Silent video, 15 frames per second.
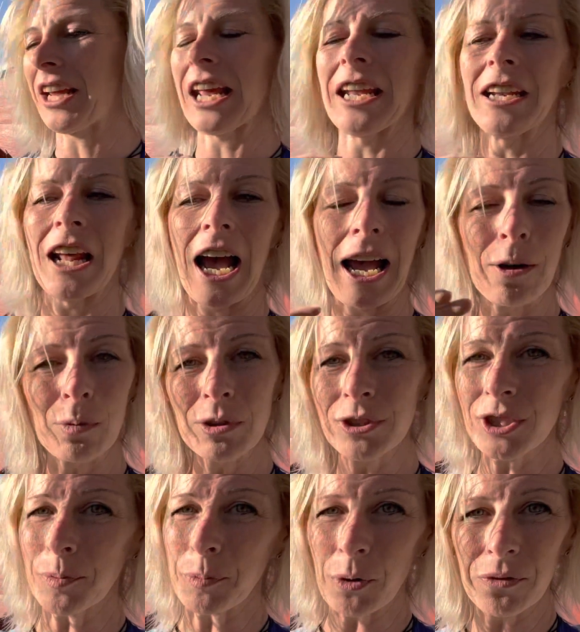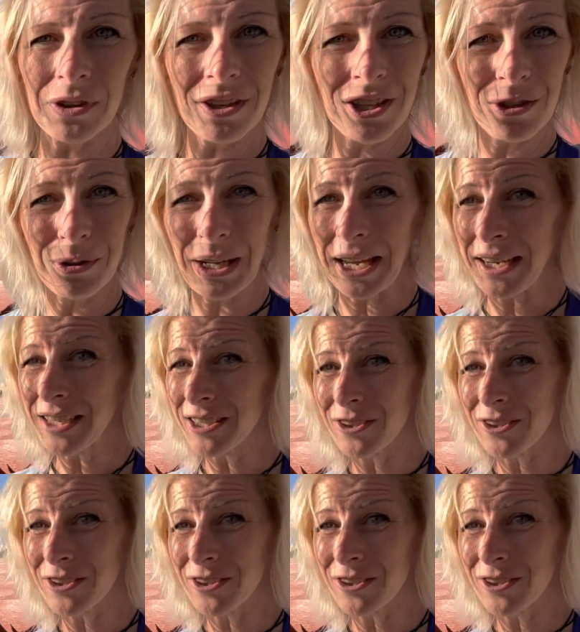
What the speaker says: And I will ship over to the UK.